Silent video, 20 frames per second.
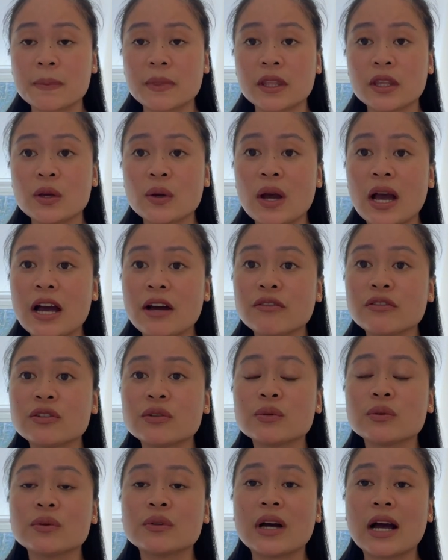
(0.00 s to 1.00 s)
you have
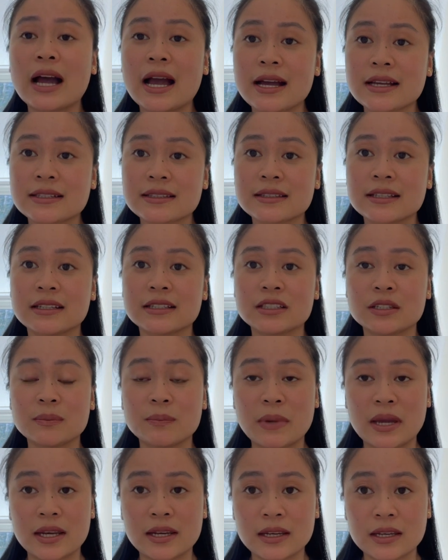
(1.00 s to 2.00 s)
to ask that
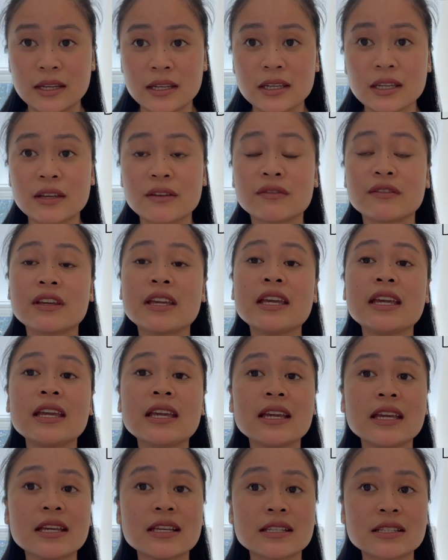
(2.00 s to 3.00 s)
dependent if
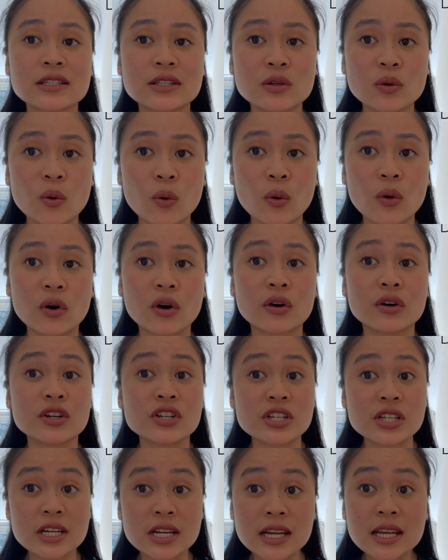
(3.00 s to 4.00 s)
he is your or
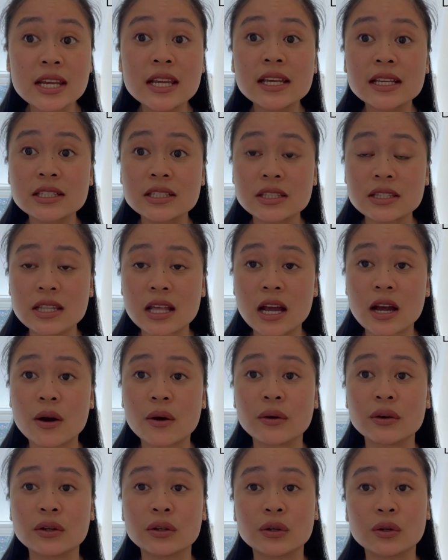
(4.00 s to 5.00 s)
she is
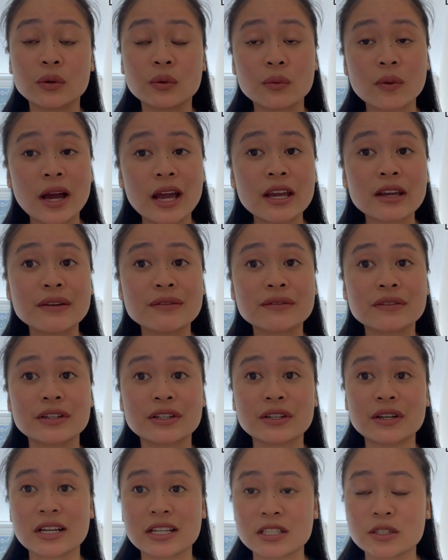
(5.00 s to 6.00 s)
now your wife or
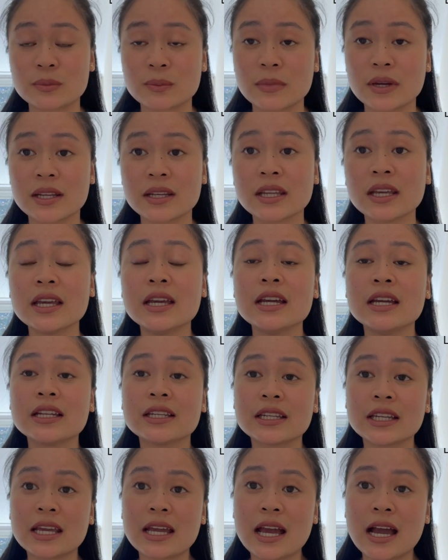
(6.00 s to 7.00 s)
your husband.
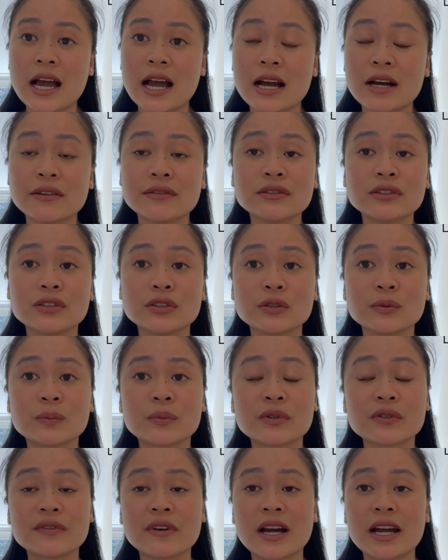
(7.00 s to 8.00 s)
They have to
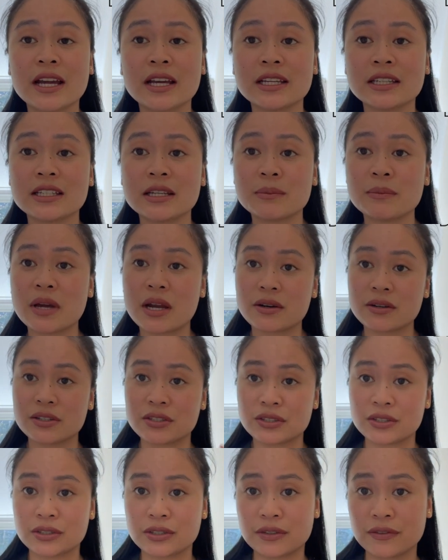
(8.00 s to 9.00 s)
provide a
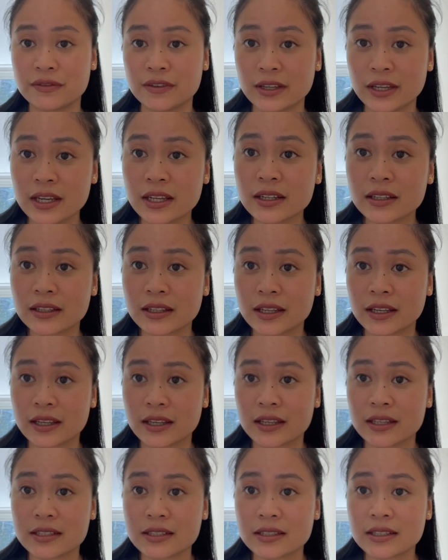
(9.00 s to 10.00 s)
marriage certificate that
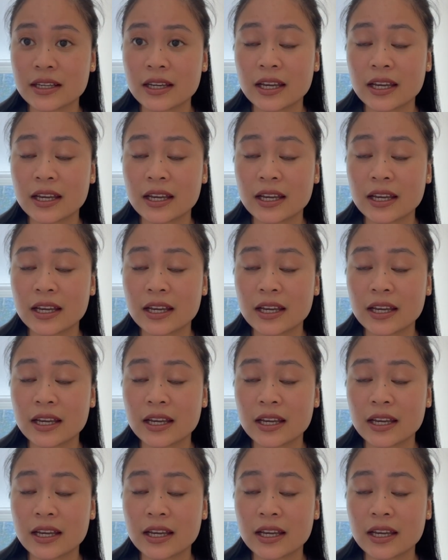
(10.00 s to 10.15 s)
is